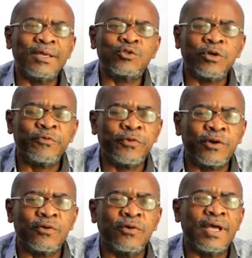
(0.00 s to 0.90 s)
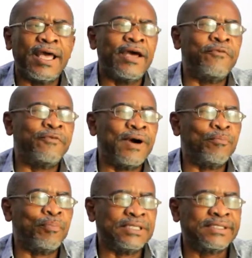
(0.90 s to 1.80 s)
so for no
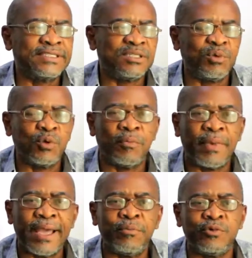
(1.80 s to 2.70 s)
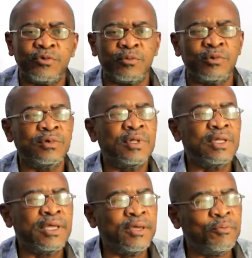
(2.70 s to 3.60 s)
passage we or Bible no
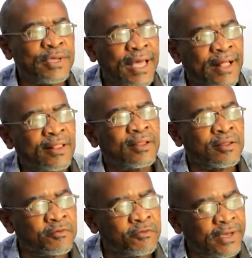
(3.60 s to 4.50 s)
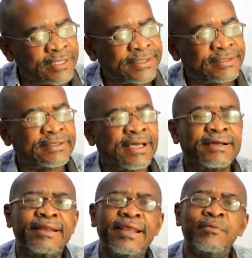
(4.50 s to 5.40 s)
it be a verses
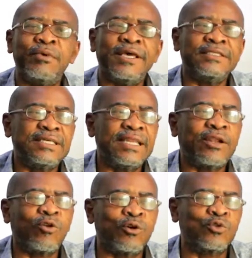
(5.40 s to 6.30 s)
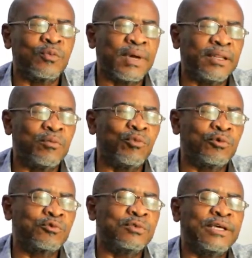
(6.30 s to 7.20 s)
kakrebi and channel no so man them
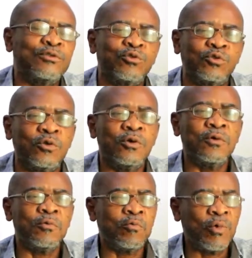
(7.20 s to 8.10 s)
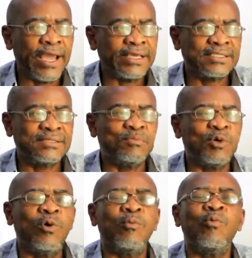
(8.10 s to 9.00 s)
so words
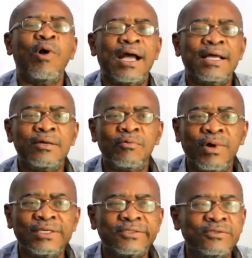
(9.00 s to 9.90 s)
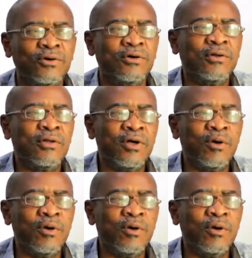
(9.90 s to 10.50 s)
be o more words no